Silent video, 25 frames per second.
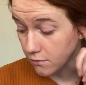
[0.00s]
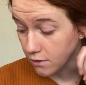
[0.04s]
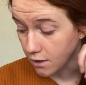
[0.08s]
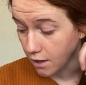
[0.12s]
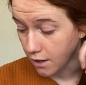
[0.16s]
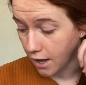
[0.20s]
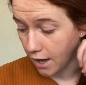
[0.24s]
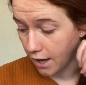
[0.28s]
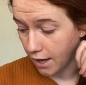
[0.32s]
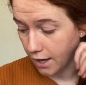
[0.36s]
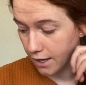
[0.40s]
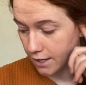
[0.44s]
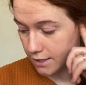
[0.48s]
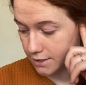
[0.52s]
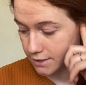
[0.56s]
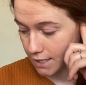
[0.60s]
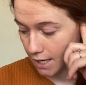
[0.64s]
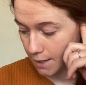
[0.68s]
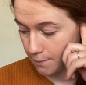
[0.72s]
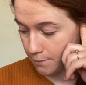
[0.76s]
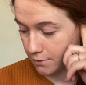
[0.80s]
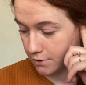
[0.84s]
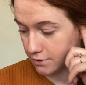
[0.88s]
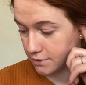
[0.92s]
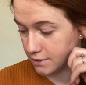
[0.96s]

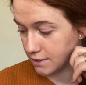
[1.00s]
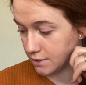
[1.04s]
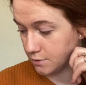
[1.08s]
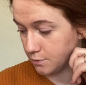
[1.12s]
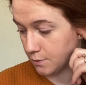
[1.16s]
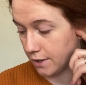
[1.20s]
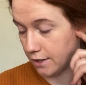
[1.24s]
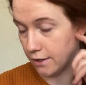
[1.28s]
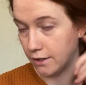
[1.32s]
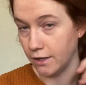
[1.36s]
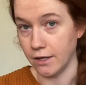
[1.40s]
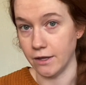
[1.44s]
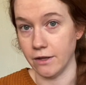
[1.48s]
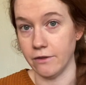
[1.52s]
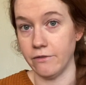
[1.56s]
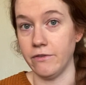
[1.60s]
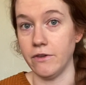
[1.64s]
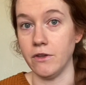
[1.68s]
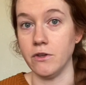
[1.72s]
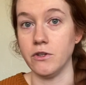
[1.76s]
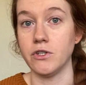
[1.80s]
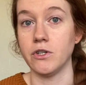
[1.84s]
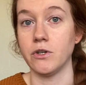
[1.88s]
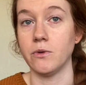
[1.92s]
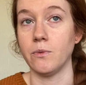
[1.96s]
diapers as well in the
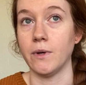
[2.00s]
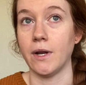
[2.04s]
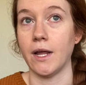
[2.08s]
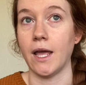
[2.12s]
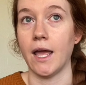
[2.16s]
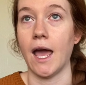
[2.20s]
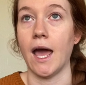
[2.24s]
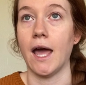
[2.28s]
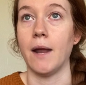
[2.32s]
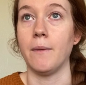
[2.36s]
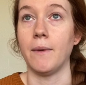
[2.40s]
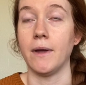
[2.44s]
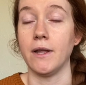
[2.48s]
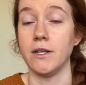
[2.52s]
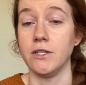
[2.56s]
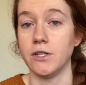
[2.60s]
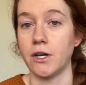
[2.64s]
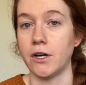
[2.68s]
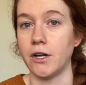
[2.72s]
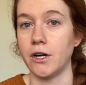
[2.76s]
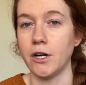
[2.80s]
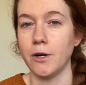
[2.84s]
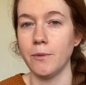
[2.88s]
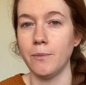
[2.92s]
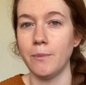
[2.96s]
future when I had my
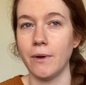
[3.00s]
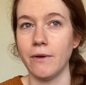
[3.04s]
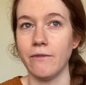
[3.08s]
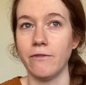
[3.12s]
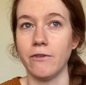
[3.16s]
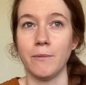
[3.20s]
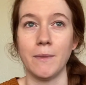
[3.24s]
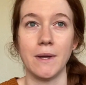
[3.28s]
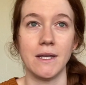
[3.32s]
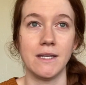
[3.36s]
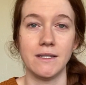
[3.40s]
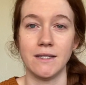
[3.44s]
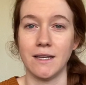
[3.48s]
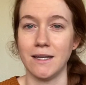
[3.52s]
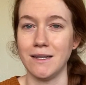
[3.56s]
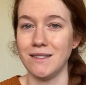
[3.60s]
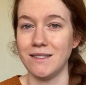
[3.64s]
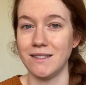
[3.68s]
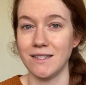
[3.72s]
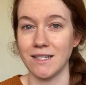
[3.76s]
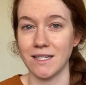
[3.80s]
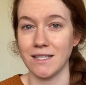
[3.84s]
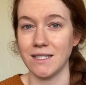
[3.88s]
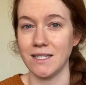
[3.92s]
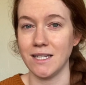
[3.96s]
daughter, but for my son,
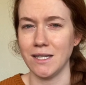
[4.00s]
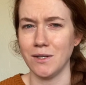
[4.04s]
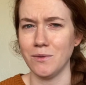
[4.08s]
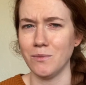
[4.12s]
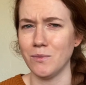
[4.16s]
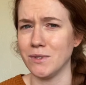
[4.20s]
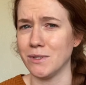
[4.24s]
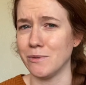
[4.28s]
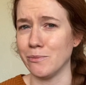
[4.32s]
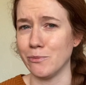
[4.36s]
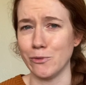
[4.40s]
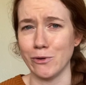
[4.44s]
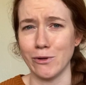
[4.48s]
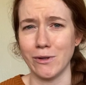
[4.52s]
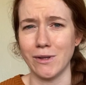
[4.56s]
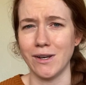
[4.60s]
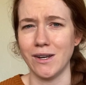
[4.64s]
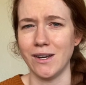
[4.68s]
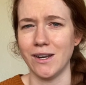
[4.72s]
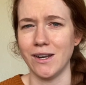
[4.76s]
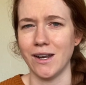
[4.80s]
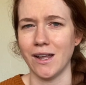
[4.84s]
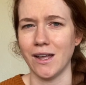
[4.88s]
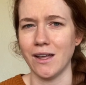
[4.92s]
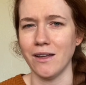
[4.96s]
16 was more than
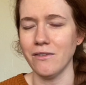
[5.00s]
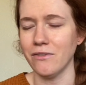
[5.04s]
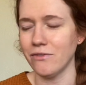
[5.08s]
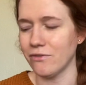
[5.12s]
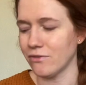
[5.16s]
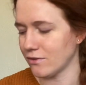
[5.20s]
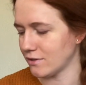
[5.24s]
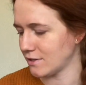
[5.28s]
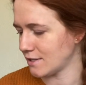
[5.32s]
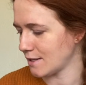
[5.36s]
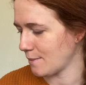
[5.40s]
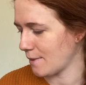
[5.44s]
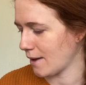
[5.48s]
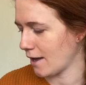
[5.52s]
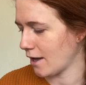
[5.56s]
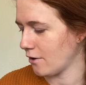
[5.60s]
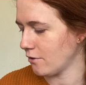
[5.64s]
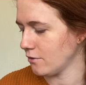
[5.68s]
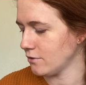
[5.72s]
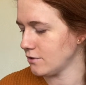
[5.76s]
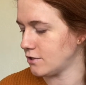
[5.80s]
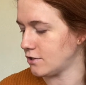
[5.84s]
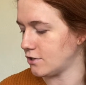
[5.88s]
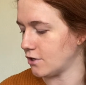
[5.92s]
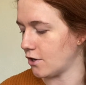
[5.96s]
enough somehow.
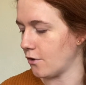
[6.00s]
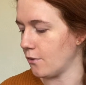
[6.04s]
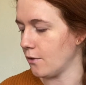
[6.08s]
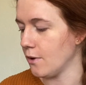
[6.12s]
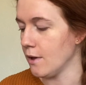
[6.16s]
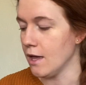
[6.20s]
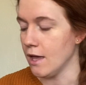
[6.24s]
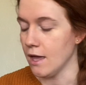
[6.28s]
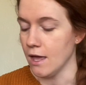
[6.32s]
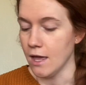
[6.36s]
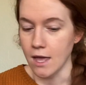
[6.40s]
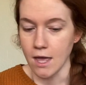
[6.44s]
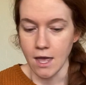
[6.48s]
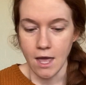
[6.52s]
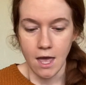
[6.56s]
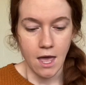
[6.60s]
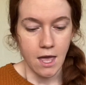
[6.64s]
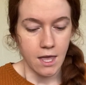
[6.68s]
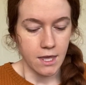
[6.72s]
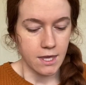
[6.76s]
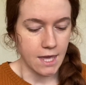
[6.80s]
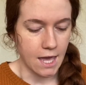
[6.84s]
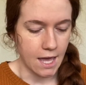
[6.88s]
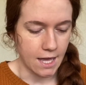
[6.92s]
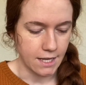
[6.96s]
So
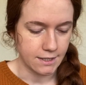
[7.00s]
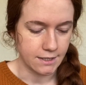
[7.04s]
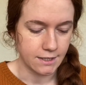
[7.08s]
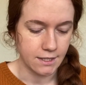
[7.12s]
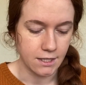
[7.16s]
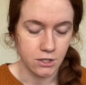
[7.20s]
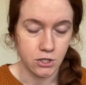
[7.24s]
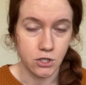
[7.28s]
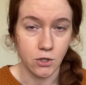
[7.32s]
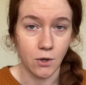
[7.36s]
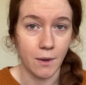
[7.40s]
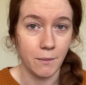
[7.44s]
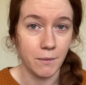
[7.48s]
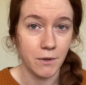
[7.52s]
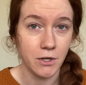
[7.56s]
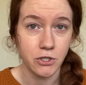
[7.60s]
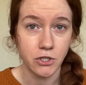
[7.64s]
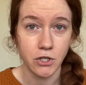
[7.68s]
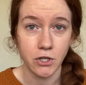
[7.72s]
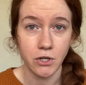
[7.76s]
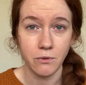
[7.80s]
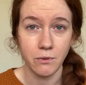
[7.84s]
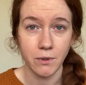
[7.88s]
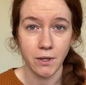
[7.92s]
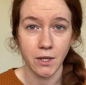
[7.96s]
yes, so I'm going to show
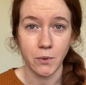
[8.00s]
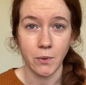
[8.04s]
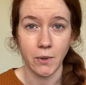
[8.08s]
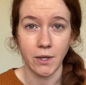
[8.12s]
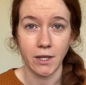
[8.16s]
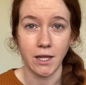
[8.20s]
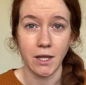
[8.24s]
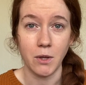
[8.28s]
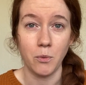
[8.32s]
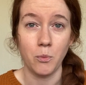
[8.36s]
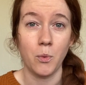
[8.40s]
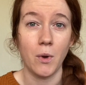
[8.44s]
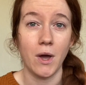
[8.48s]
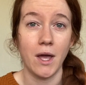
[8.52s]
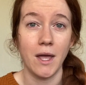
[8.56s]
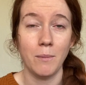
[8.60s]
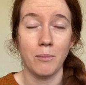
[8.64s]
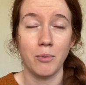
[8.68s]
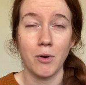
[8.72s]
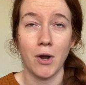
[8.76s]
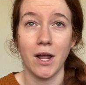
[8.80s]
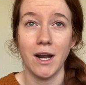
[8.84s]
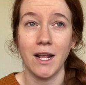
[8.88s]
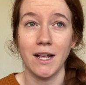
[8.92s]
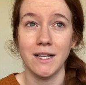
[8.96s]
you really quickly what
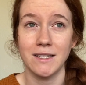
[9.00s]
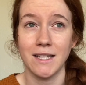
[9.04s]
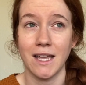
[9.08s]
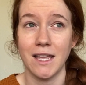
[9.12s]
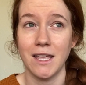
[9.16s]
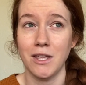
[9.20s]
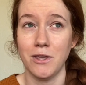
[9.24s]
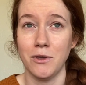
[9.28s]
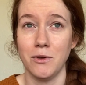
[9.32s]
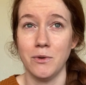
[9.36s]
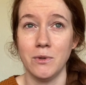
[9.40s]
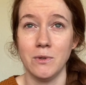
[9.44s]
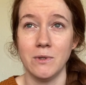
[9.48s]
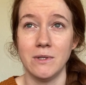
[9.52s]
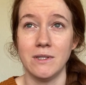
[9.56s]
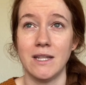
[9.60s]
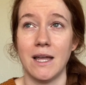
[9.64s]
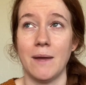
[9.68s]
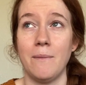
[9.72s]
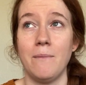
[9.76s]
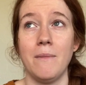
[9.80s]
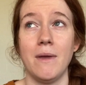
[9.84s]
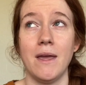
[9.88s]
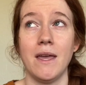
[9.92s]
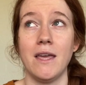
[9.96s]
products I use
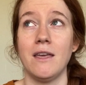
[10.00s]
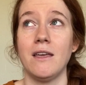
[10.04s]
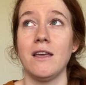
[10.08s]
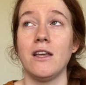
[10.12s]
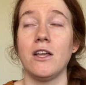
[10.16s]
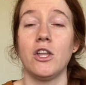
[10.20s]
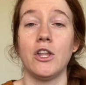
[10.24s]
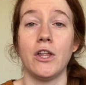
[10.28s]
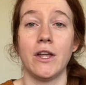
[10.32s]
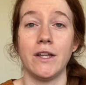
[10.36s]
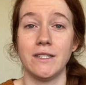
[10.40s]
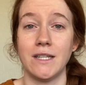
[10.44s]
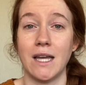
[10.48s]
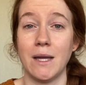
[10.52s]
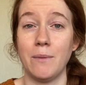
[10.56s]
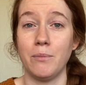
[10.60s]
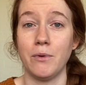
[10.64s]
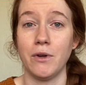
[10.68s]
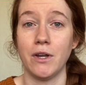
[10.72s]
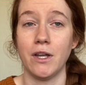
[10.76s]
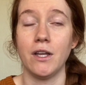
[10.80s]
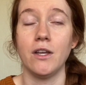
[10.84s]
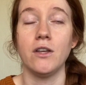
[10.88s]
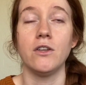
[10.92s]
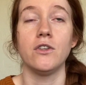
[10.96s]
that make cloth
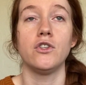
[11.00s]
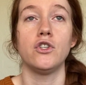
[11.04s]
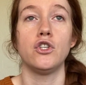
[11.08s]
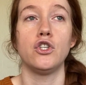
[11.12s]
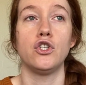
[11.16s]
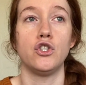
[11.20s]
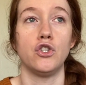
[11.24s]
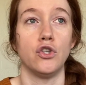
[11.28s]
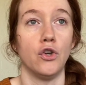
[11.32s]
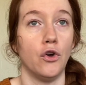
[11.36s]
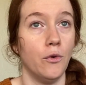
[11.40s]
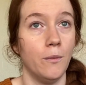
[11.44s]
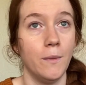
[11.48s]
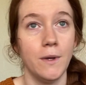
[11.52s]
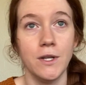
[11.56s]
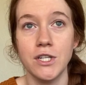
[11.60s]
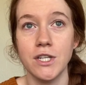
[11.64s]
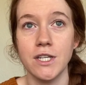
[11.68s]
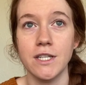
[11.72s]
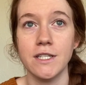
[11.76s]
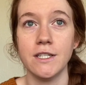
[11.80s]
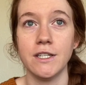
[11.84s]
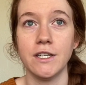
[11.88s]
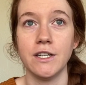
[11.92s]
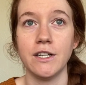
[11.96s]
diapering so much
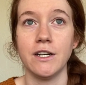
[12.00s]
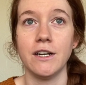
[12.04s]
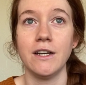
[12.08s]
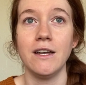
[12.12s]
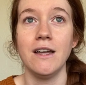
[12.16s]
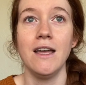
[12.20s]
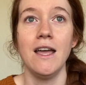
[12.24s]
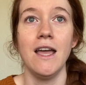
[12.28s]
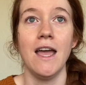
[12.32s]
easier.